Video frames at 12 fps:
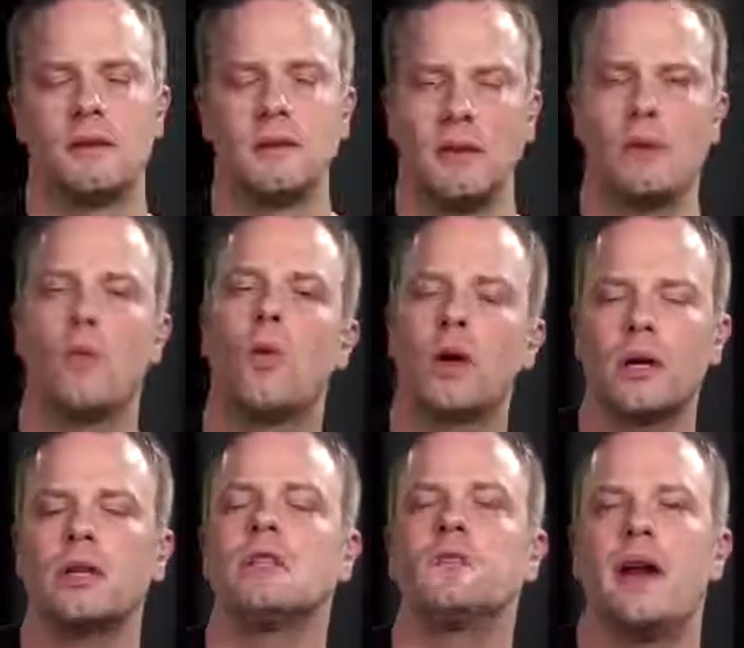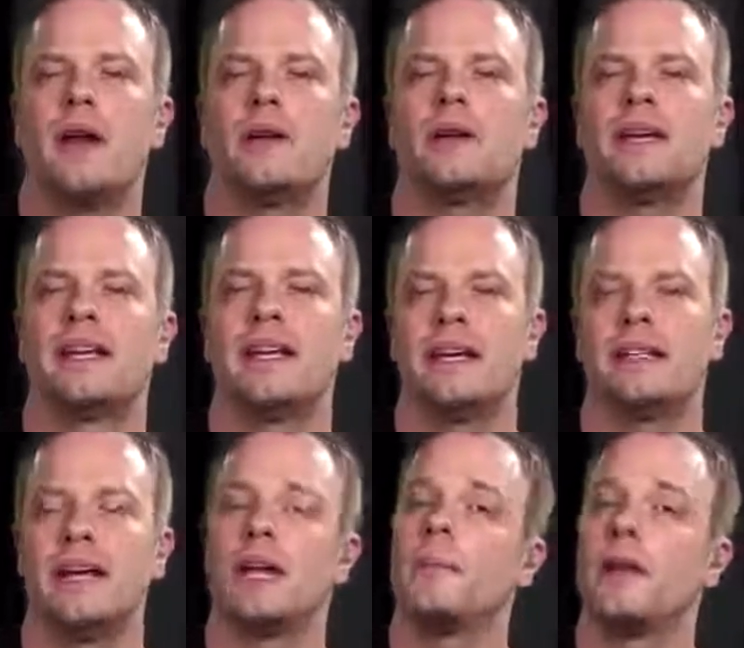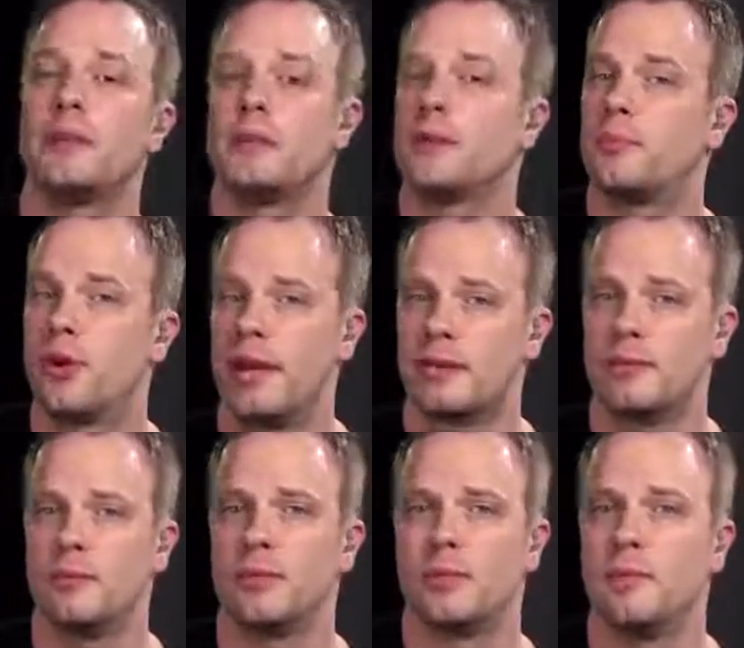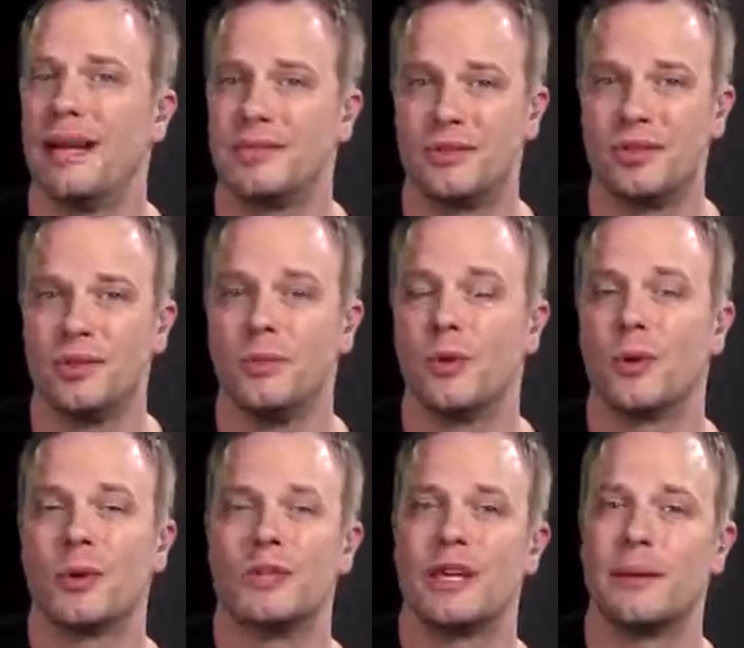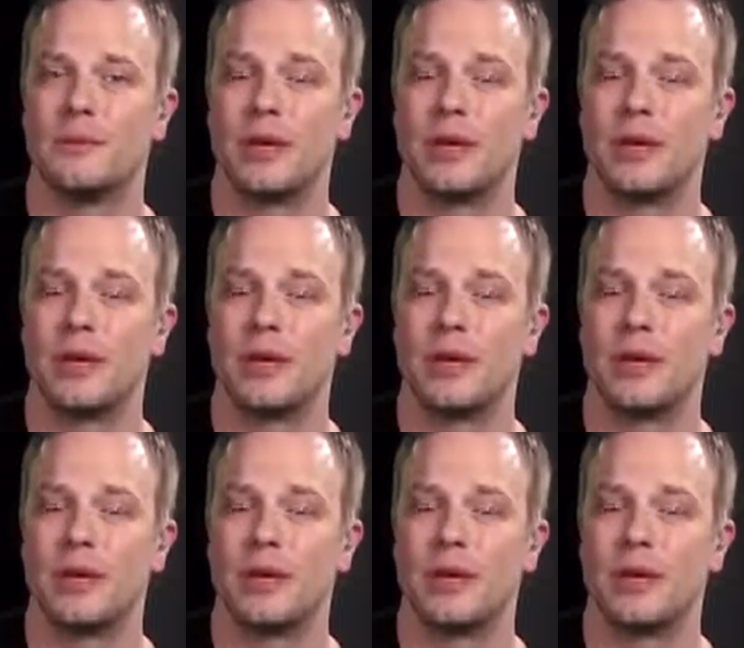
So work on this pattern, get it down, make sure to practice it with a metronome or a jam